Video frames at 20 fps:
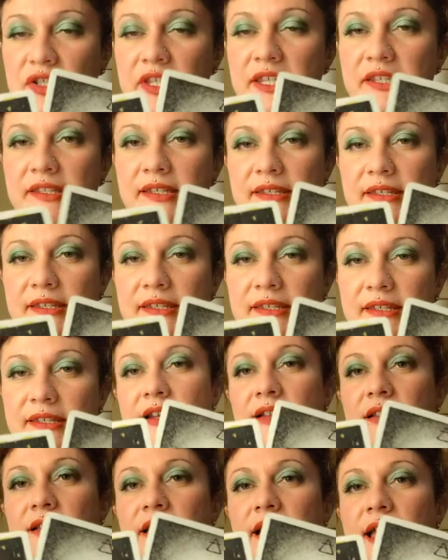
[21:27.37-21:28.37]
This is kind
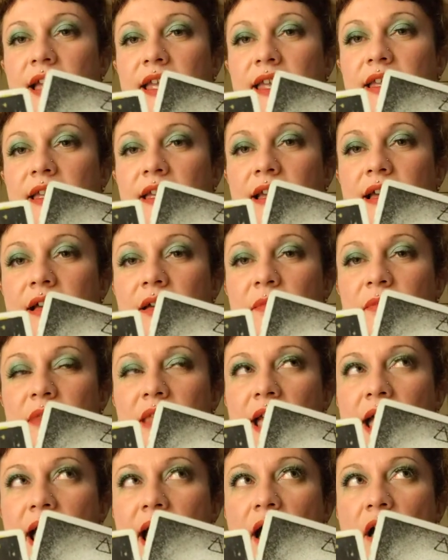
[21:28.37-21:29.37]
of like um,
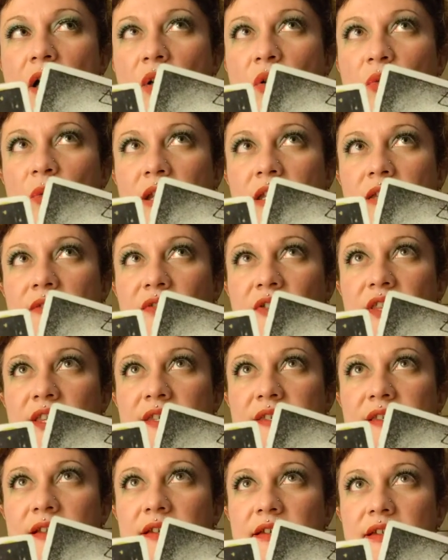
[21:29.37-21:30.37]
the owl waits for the
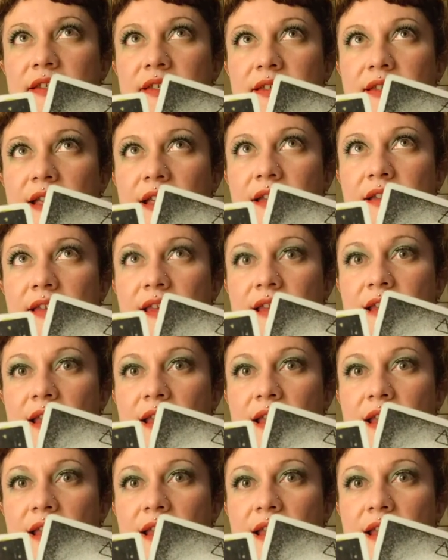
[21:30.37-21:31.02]
sun to set